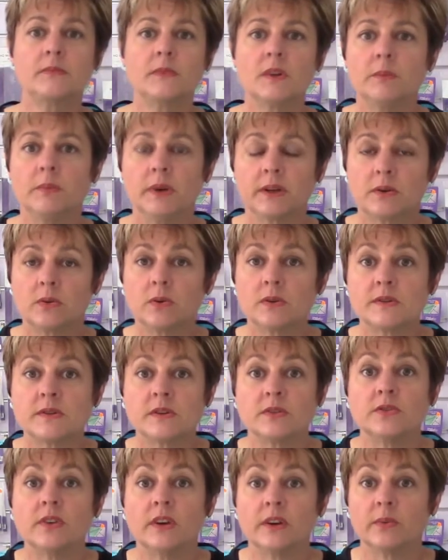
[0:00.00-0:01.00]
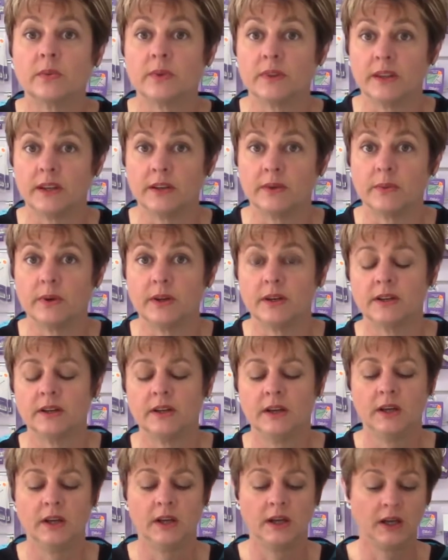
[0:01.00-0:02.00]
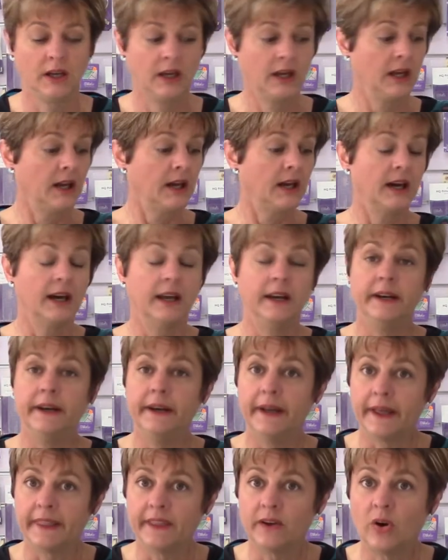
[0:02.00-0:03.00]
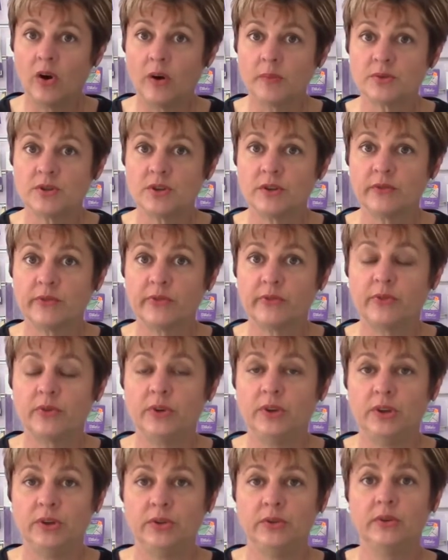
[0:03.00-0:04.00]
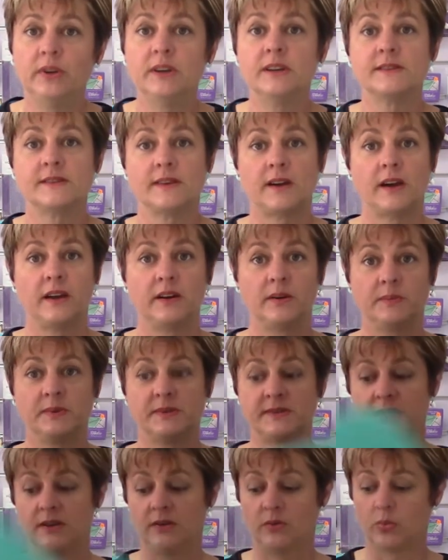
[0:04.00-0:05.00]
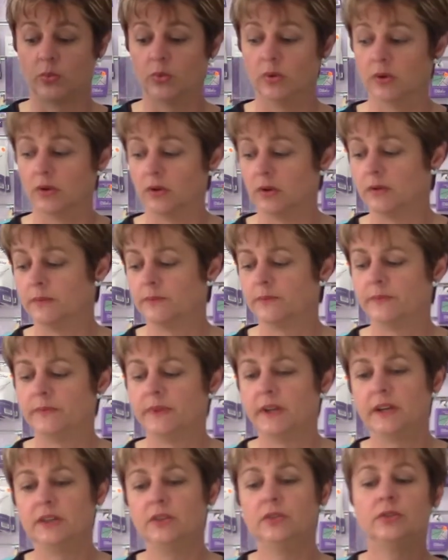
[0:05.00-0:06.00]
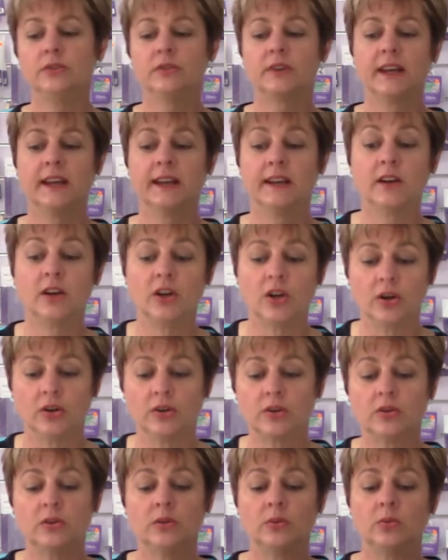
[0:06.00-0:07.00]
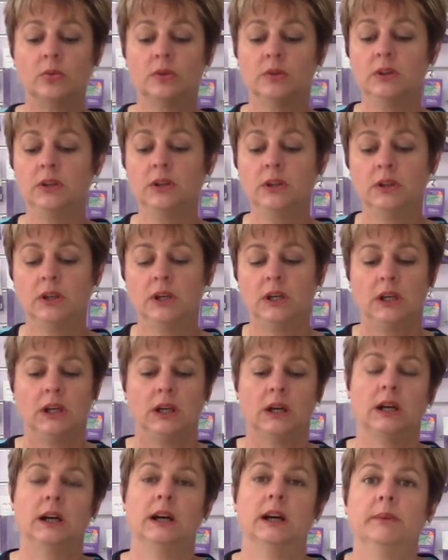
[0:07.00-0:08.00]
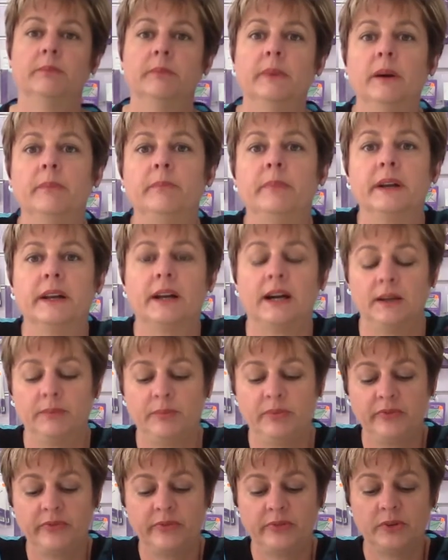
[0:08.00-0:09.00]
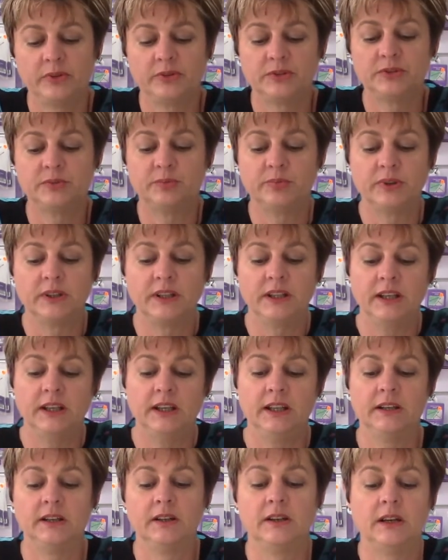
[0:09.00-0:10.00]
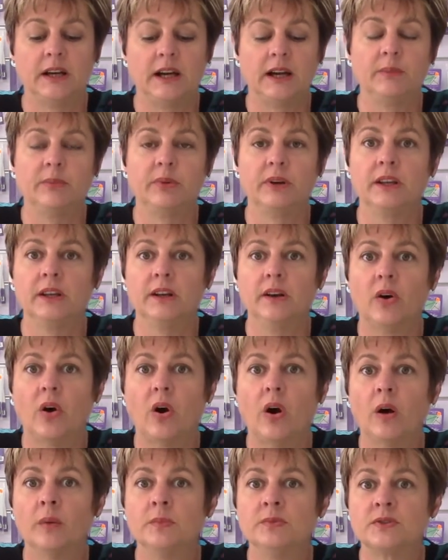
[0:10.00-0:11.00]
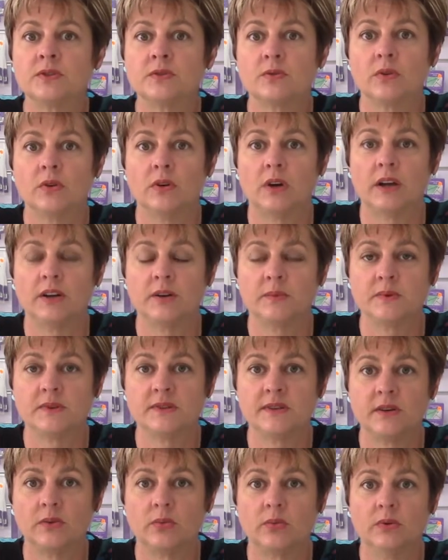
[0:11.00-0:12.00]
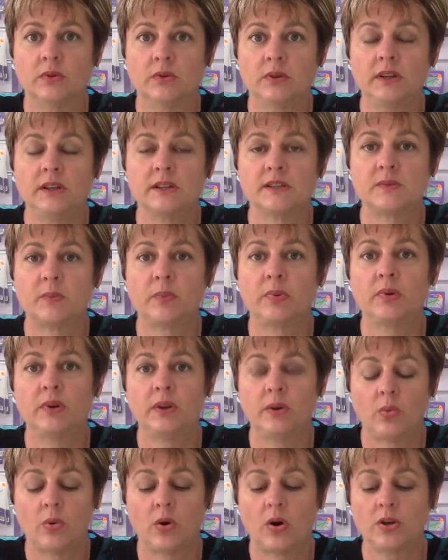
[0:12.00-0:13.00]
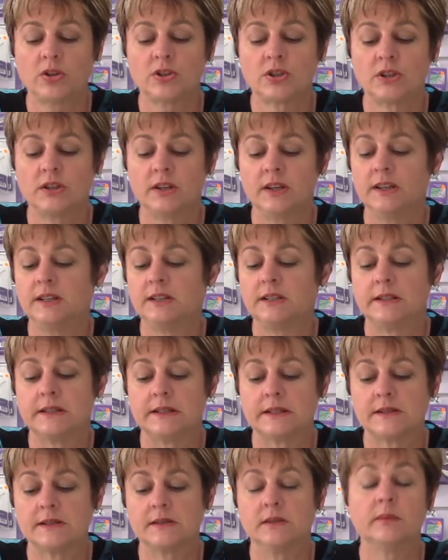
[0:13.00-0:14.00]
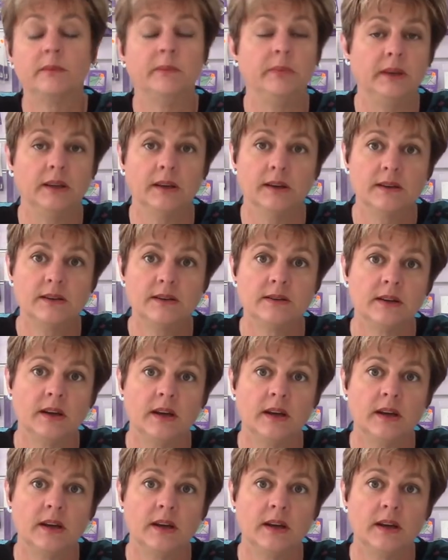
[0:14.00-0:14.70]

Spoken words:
my quilts are done with that one. Another option for you is 100% wool. Now you do get a local wool, but I prefer to bring in a Hobbs 100% wool. It's pre-washed, it doesn't beard,